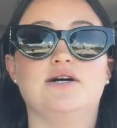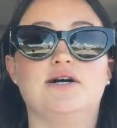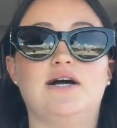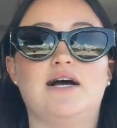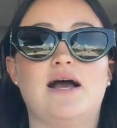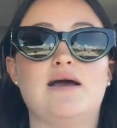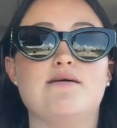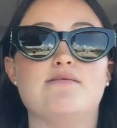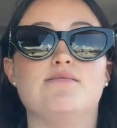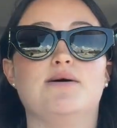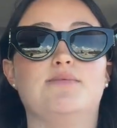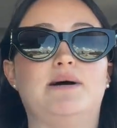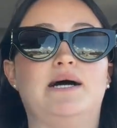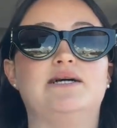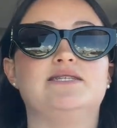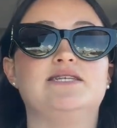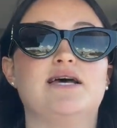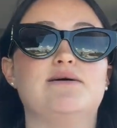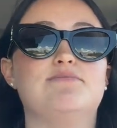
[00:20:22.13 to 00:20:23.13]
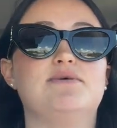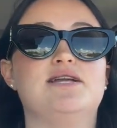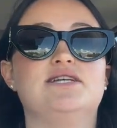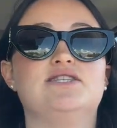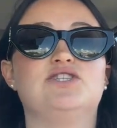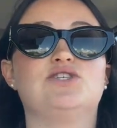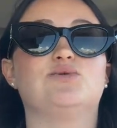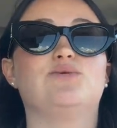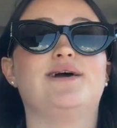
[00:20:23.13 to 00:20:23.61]
I am about 10
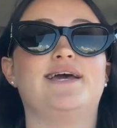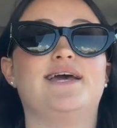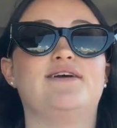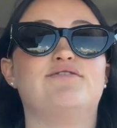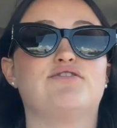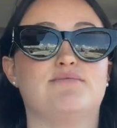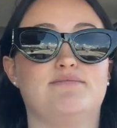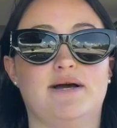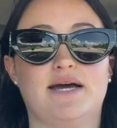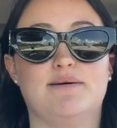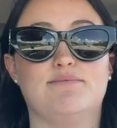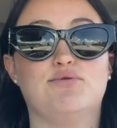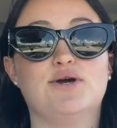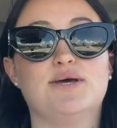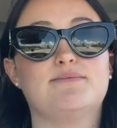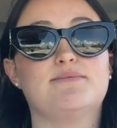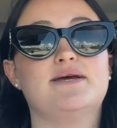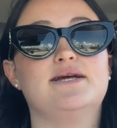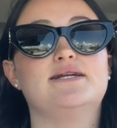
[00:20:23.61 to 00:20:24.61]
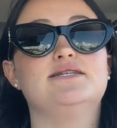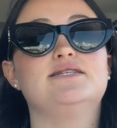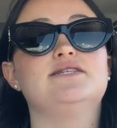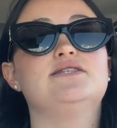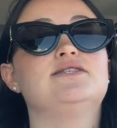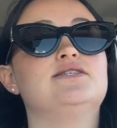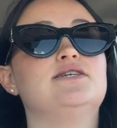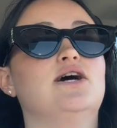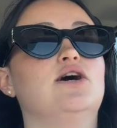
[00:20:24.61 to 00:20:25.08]
minutes away from my appointment,
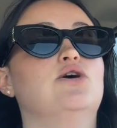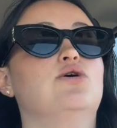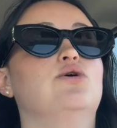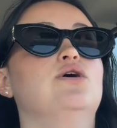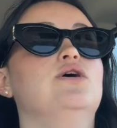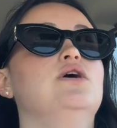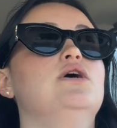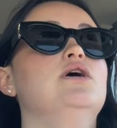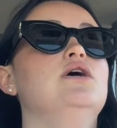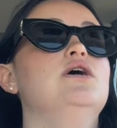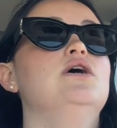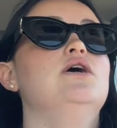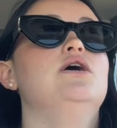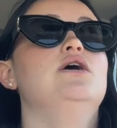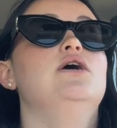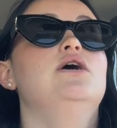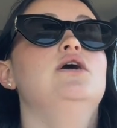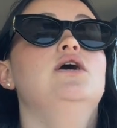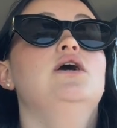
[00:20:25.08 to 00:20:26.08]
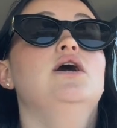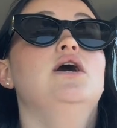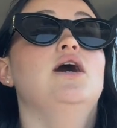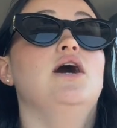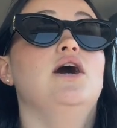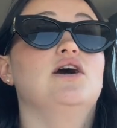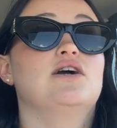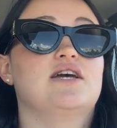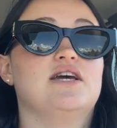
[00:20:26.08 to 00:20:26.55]
so
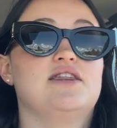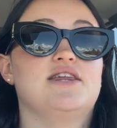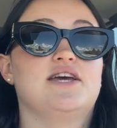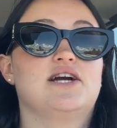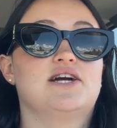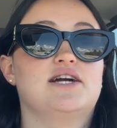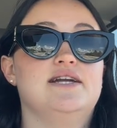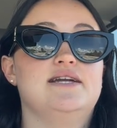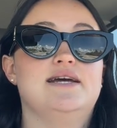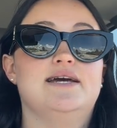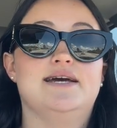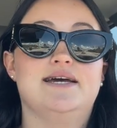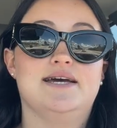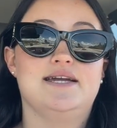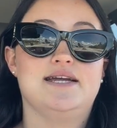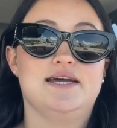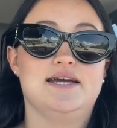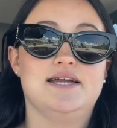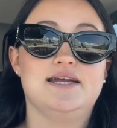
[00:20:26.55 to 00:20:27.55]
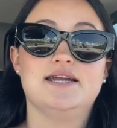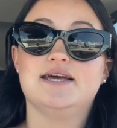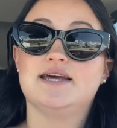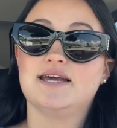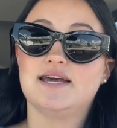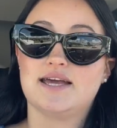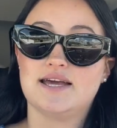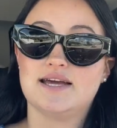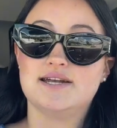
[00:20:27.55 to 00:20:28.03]
I'll get there and head in
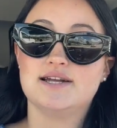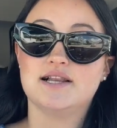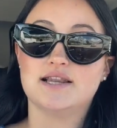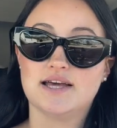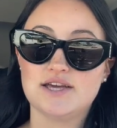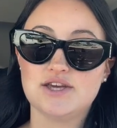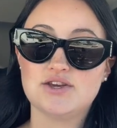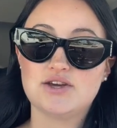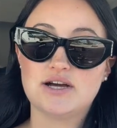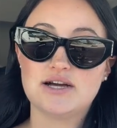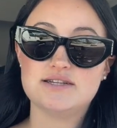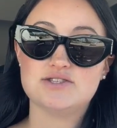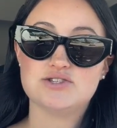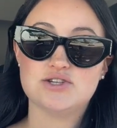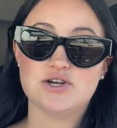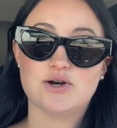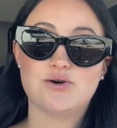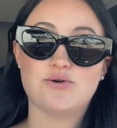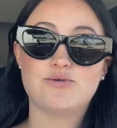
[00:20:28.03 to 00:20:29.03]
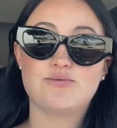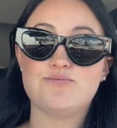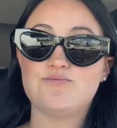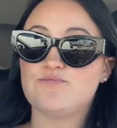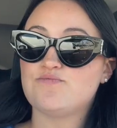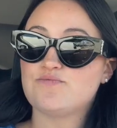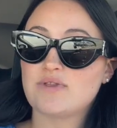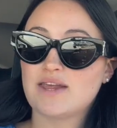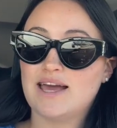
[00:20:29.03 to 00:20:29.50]
and let you guys know
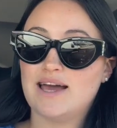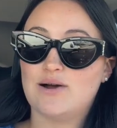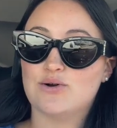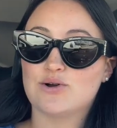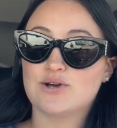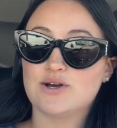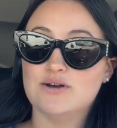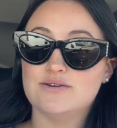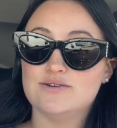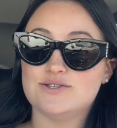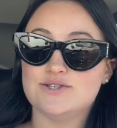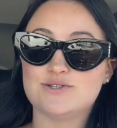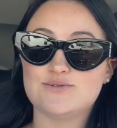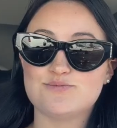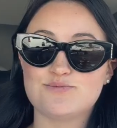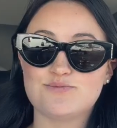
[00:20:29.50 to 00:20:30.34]
how it goes.